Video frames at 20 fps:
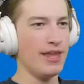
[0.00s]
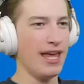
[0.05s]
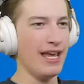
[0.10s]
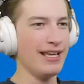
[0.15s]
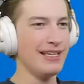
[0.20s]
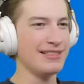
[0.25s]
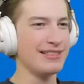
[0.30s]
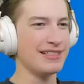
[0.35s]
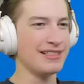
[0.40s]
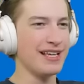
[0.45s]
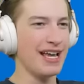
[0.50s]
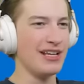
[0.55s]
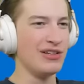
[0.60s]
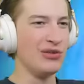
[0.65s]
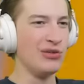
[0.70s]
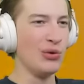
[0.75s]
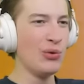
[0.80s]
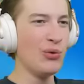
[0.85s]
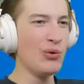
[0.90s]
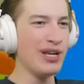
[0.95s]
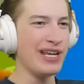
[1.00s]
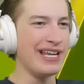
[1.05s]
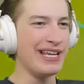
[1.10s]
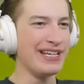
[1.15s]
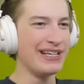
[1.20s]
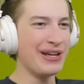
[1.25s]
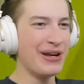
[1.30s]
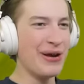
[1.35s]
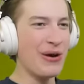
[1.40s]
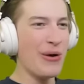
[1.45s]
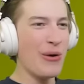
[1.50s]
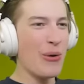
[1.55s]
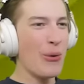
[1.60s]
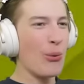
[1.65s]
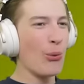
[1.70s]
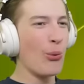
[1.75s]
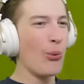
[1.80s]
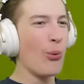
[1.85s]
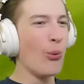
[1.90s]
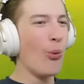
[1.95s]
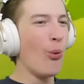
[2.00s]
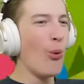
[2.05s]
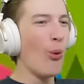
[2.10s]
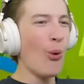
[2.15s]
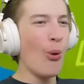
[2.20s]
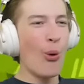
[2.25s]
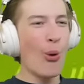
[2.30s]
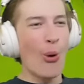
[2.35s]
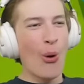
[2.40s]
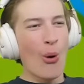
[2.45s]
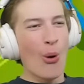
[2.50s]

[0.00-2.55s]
the heck is this guy doing? What?